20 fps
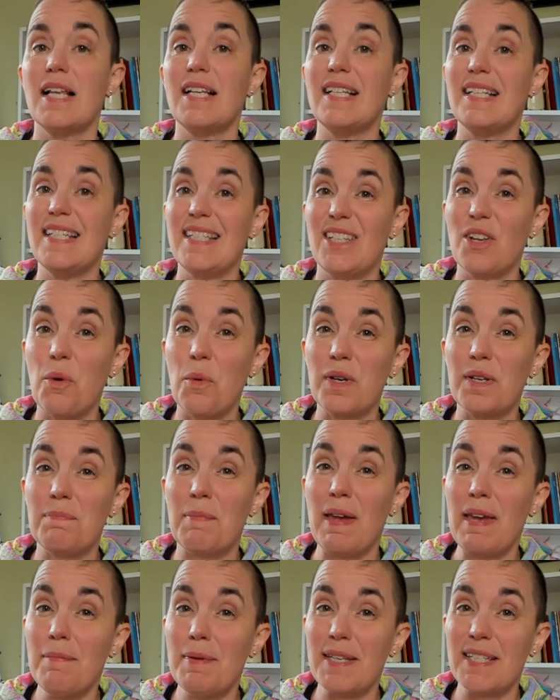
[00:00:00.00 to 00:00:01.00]
So it
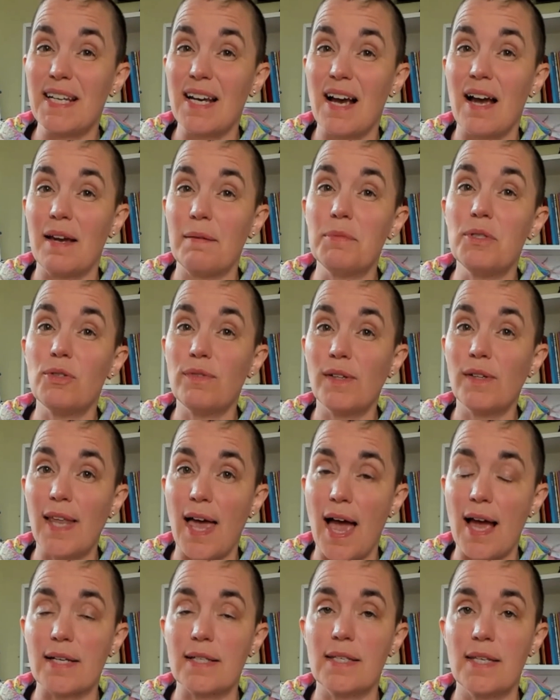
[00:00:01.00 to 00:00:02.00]
may be time to
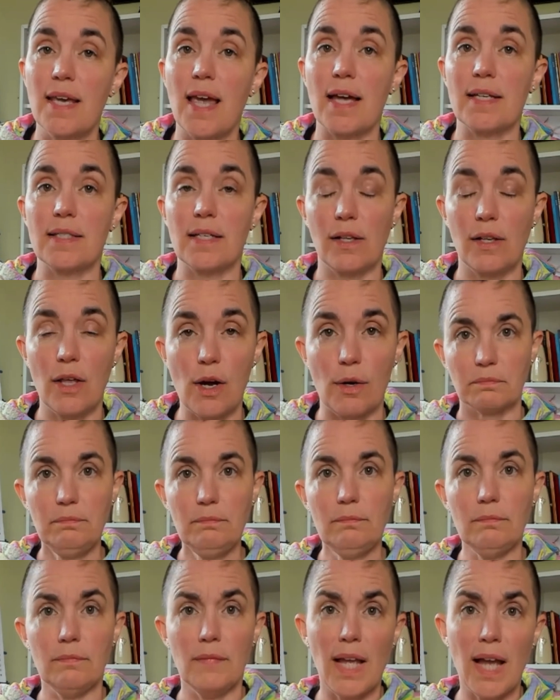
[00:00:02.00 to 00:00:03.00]
relax the SLO.
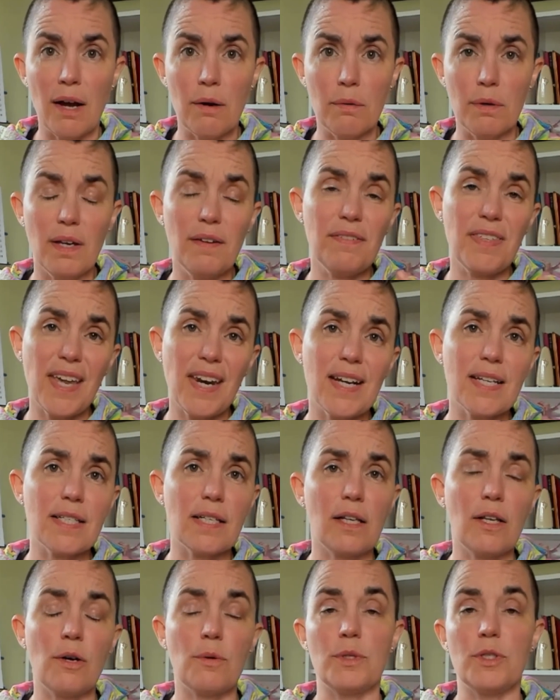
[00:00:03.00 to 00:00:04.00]
Now, if that
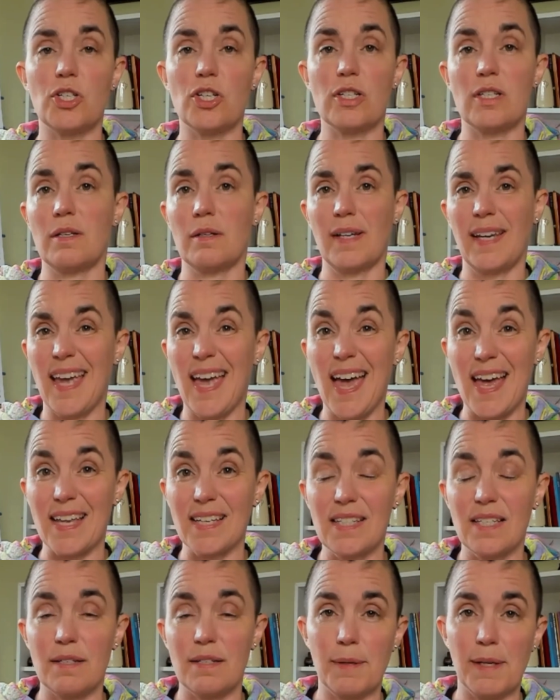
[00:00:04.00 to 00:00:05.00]
SLO is just a
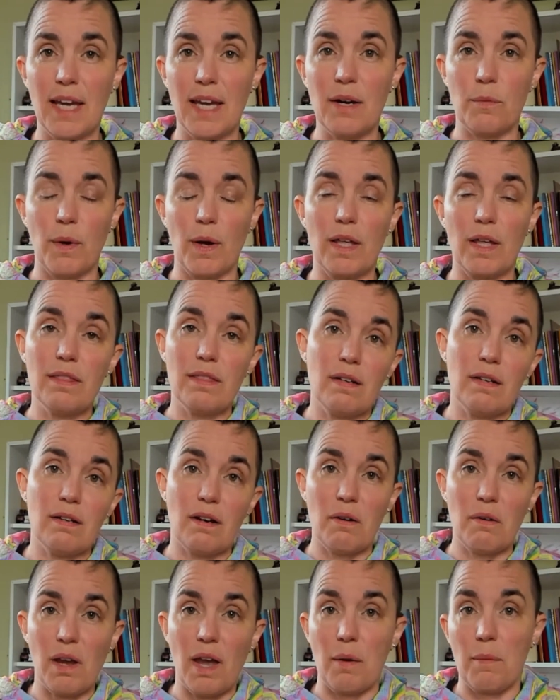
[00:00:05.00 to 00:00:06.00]
guess to begin with, then
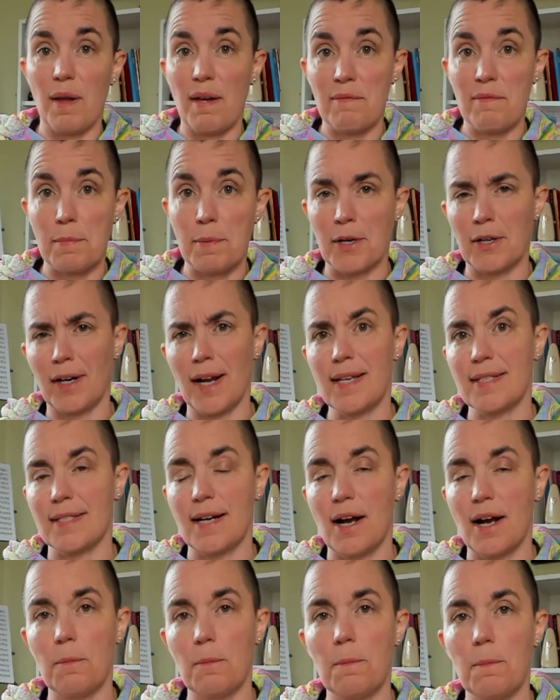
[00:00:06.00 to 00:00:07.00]
okay, we have a better guess
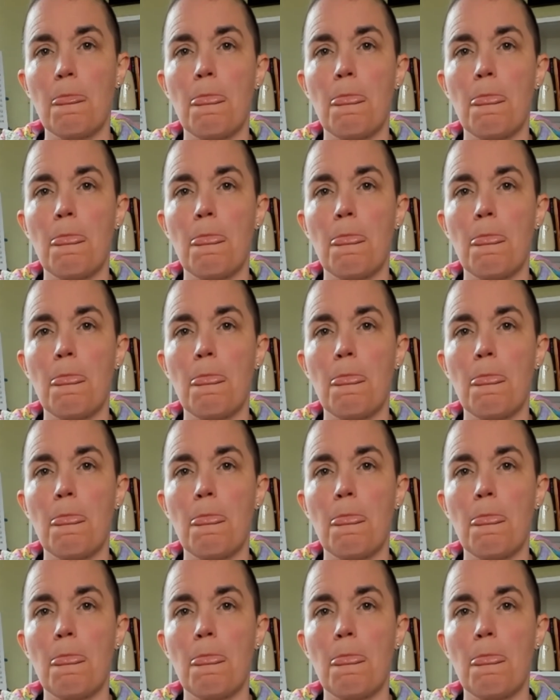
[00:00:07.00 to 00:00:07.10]
now.